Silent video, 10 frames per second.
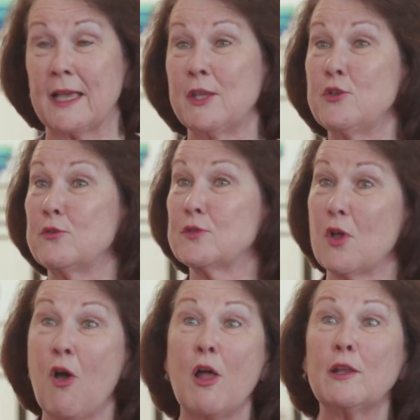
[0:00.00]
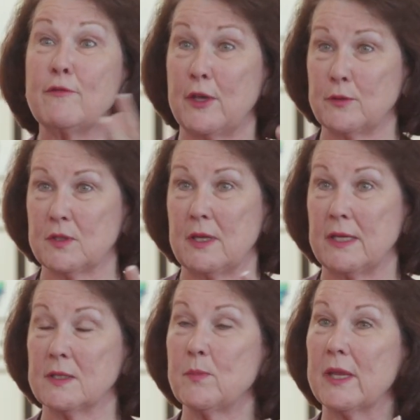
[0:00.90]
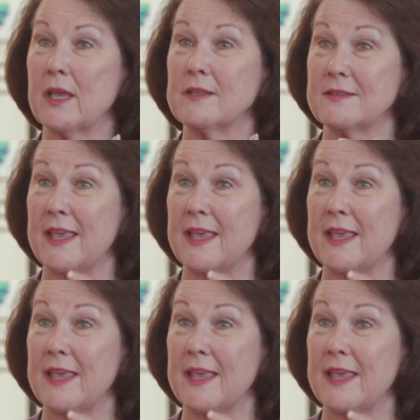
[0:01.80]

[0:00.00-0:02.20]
I use all of those things because